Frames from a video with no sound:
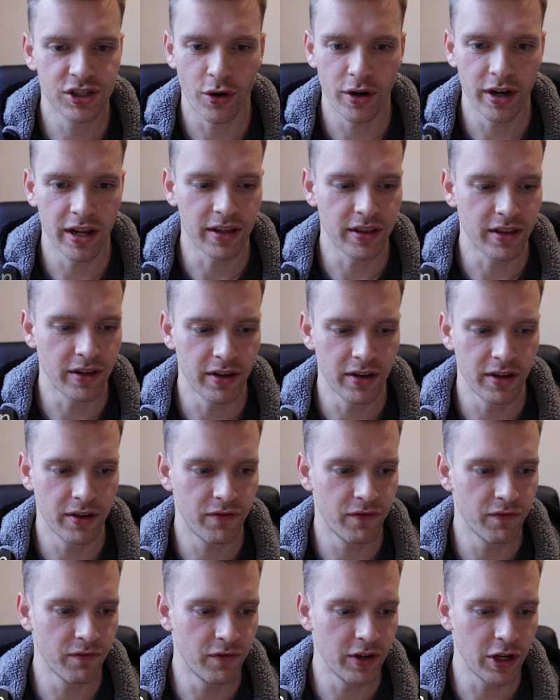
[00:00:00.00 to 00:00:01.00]
joining the
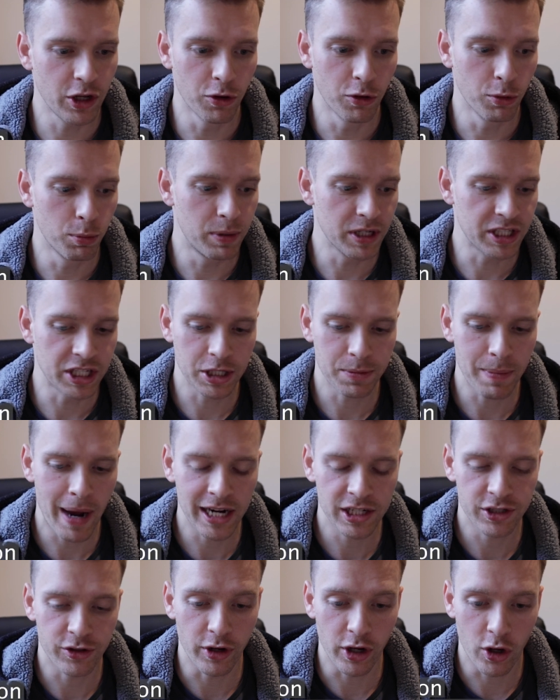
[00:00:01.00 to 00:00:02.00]
Video Business
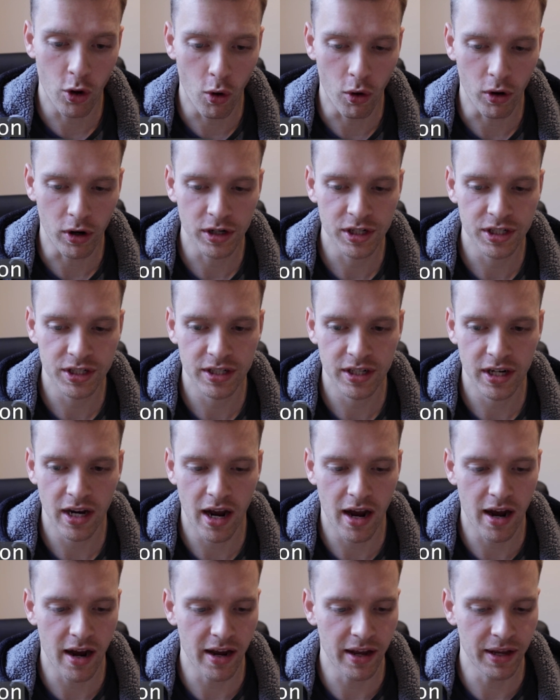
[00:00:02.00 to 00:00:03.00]
Mastery course,
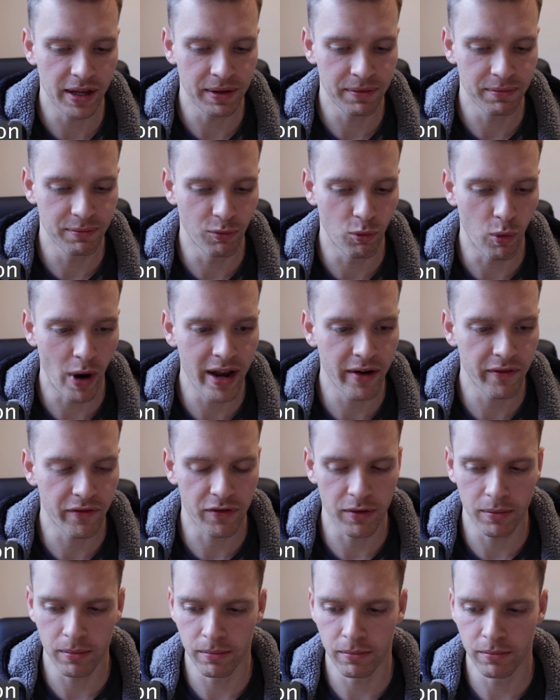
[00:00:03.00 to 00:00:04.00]
I went
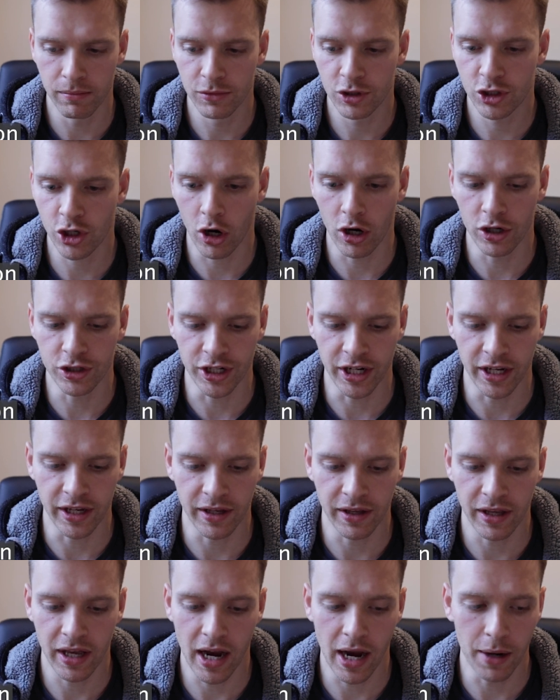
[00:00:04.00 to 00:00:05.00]
from
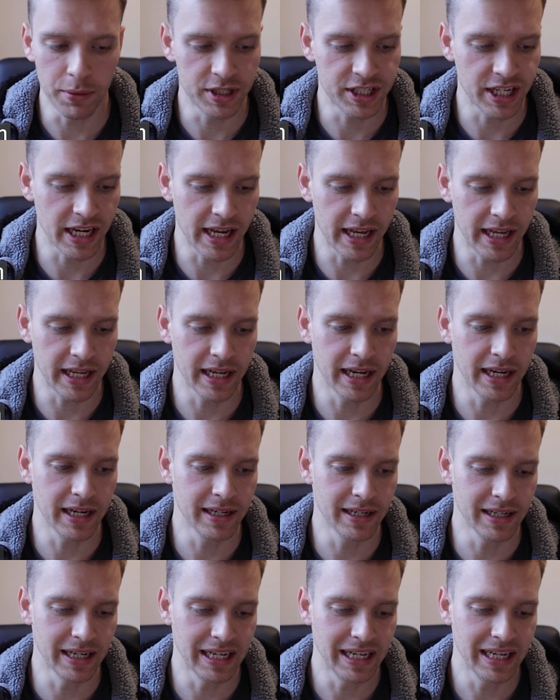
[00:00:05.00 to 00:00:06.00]
charging, I would say,
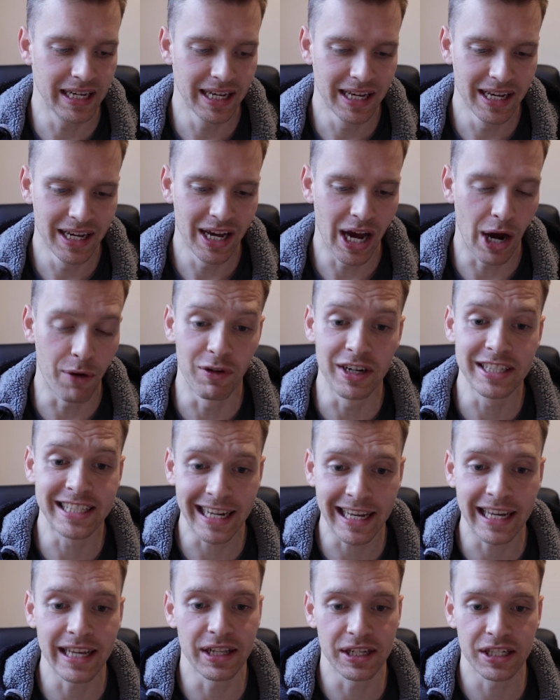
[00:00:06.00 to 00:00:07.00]
a
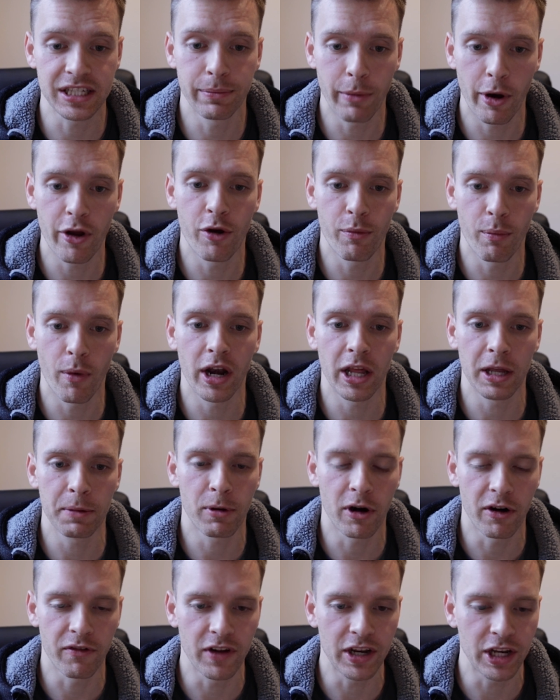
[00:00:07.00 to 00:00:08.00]
ridiculous amount of money
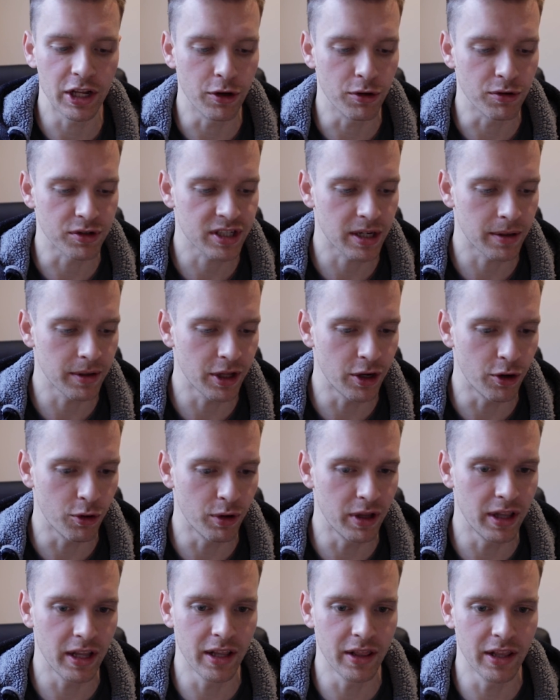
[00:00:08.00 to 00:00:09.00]
per video, so,
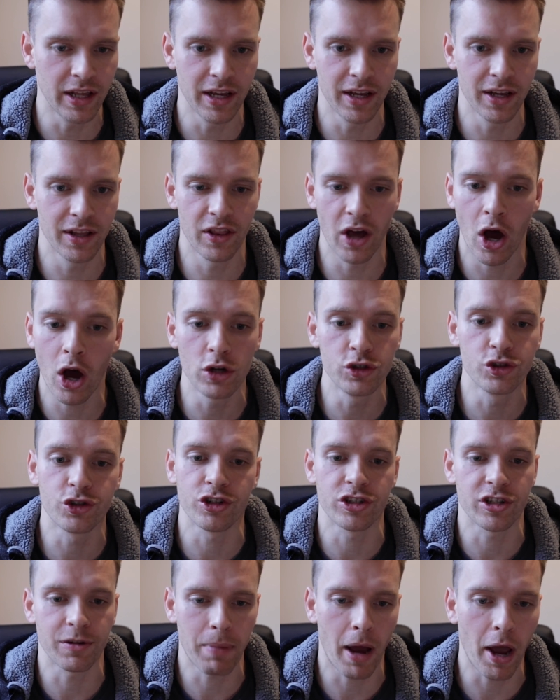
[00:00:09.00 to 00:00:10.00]
in the
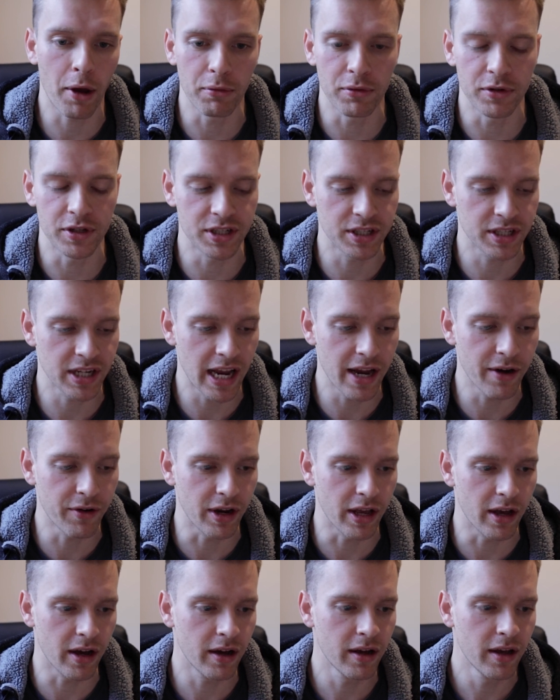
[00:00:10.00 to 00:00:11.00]
hundreds of pounds
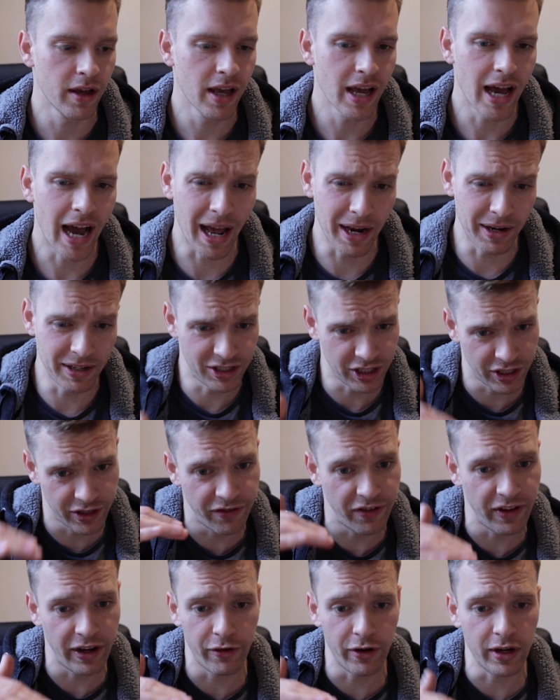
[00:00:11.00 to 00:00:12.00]
area, and just
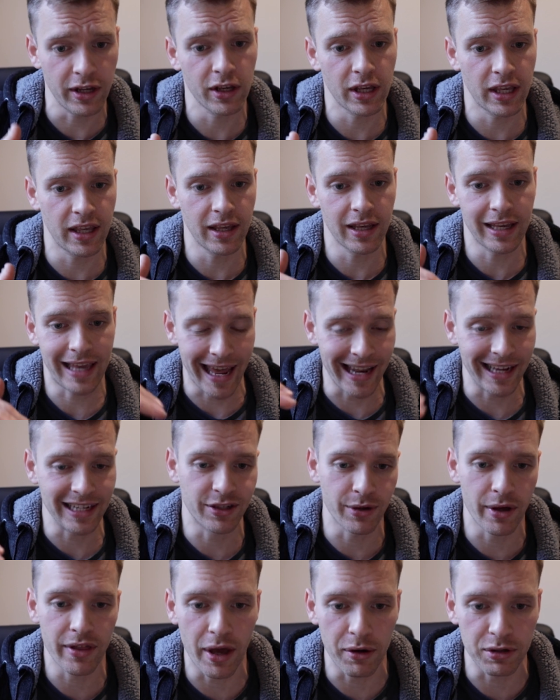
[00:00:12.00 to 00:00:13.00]
fearing getting
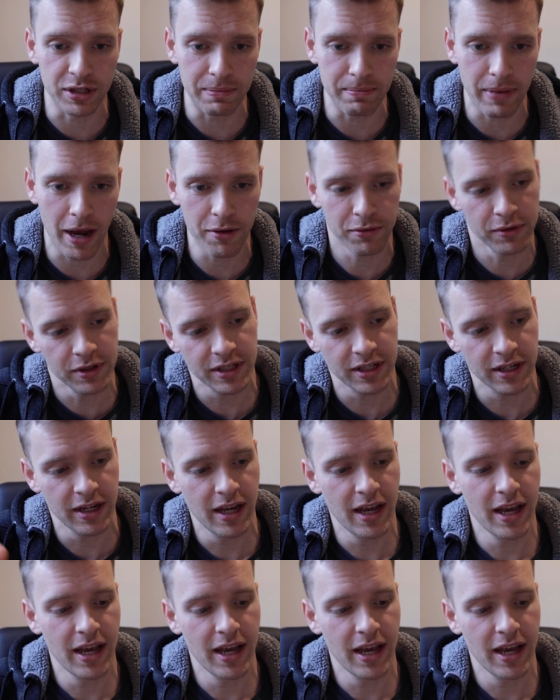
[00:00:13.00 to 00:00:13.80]
to £1,000,